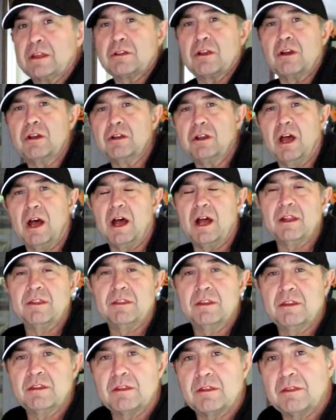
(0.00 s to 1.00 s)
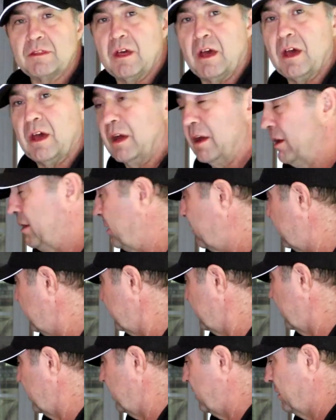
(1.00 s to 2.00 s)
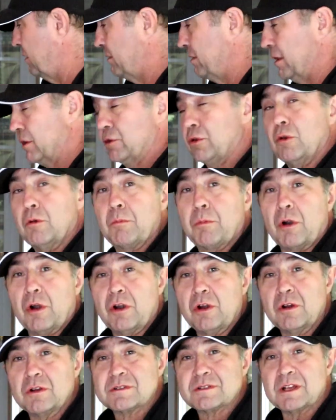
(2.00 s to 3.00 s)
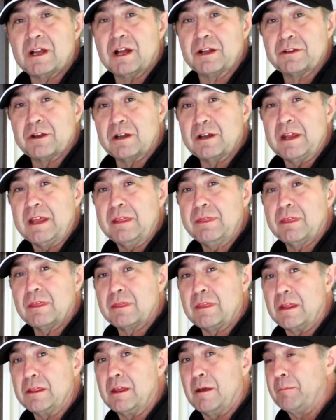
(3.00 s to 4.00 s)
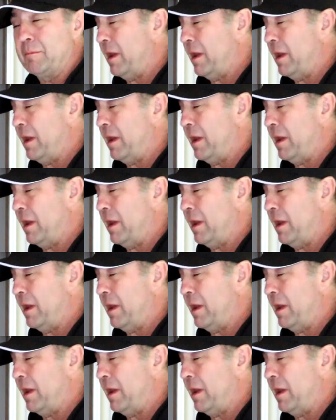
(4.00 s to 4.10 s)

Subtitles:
turned on the two burners underneath the